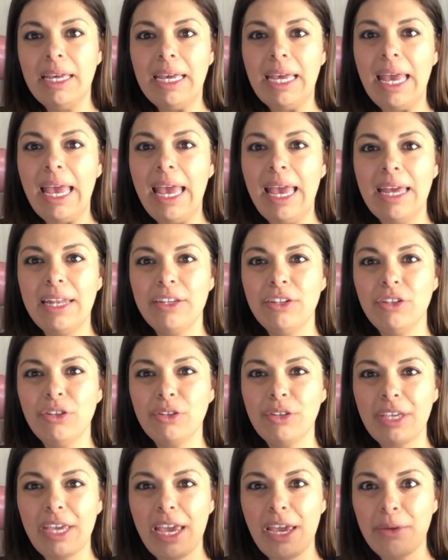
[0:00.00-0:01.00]
and
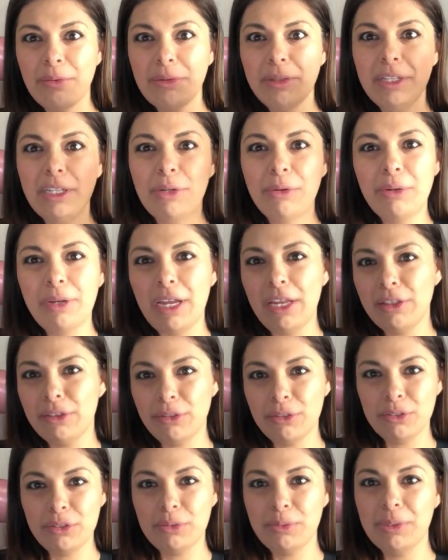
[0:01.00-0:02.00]
you can't really create
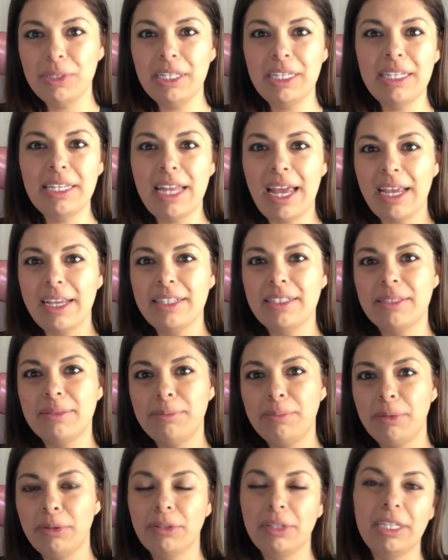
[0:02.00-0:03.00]
those really nice
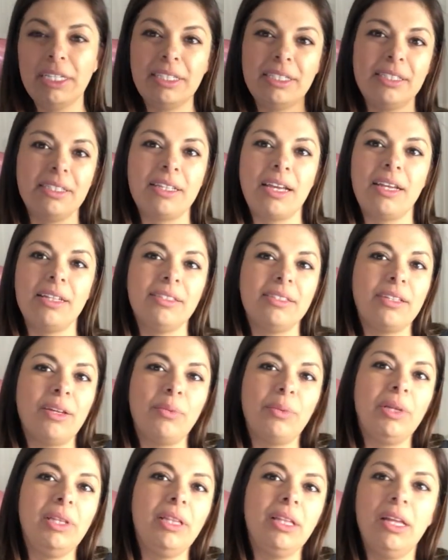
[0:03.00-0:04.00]
bulky designs that
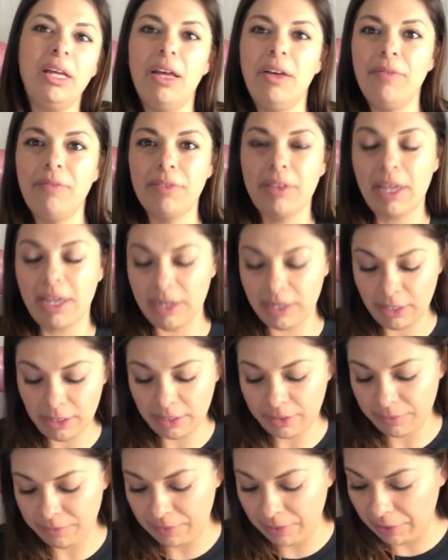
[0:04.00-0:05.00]
we love that
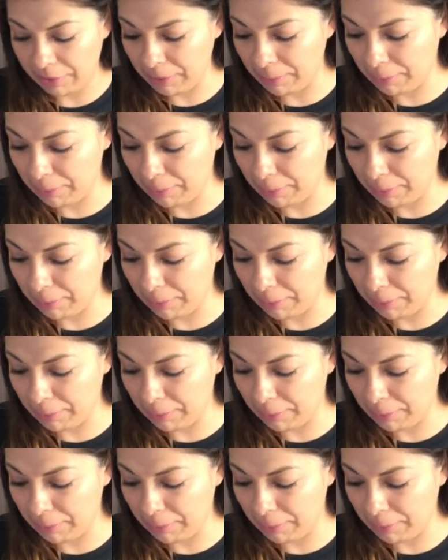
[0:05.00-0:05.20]
look very